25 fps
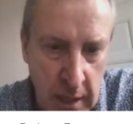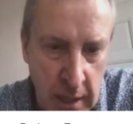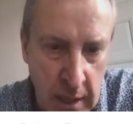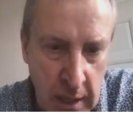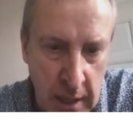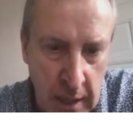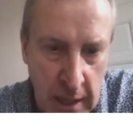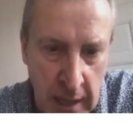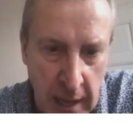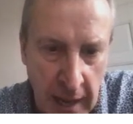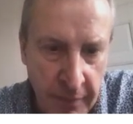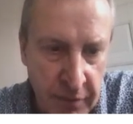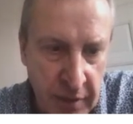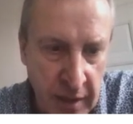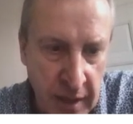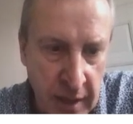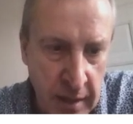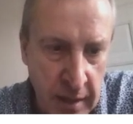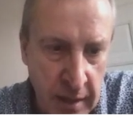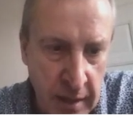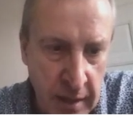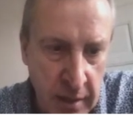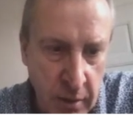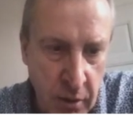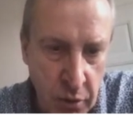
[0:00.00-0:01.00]
And
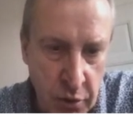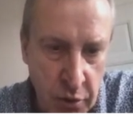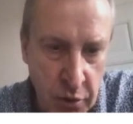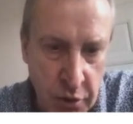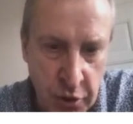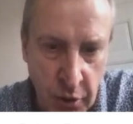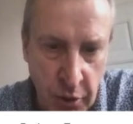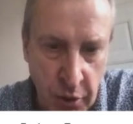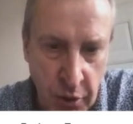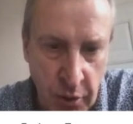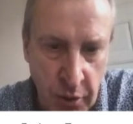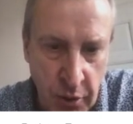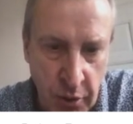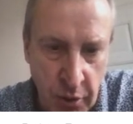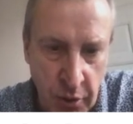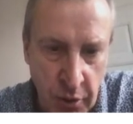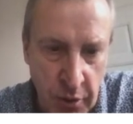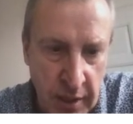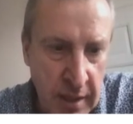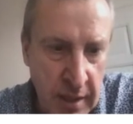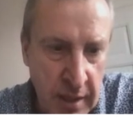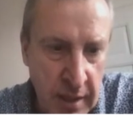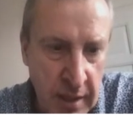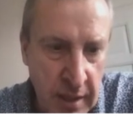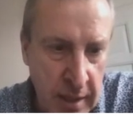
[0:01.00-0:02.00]
then concerning
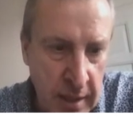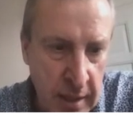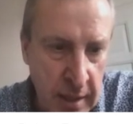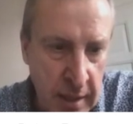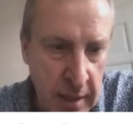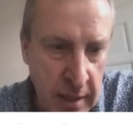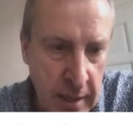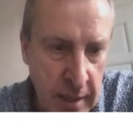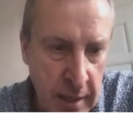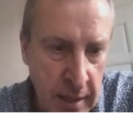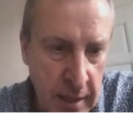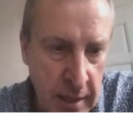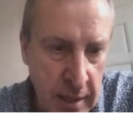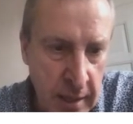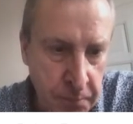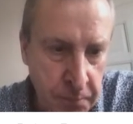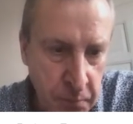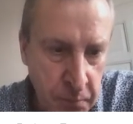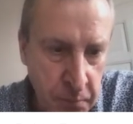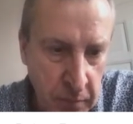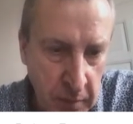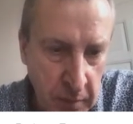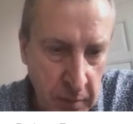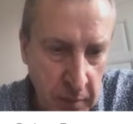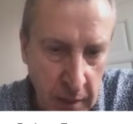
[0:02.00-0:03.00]
the
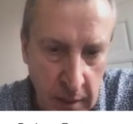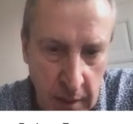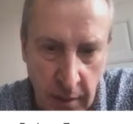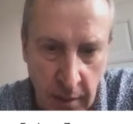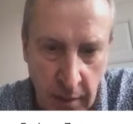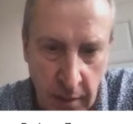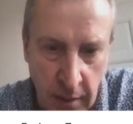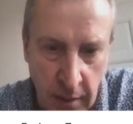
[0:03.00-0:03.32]
the